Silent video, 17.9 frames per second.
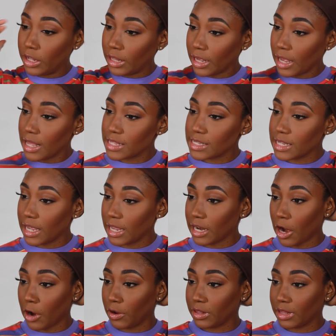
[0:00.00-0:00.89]
Like I said,
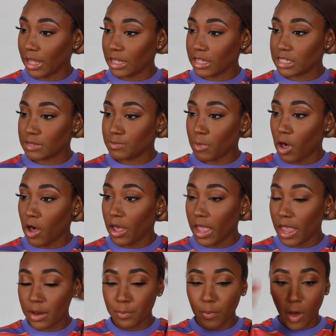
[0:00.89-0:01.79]
I look like a small
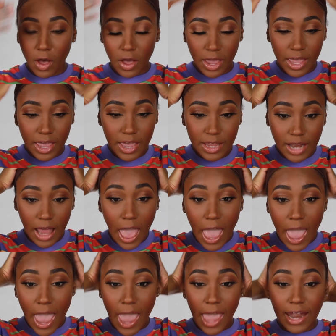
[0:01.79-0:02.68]
head, bald head,
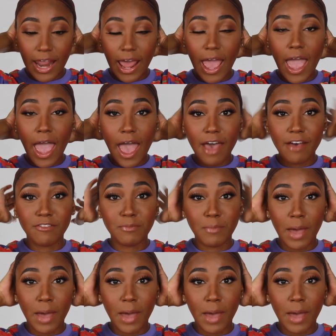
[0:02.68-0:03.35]
and I have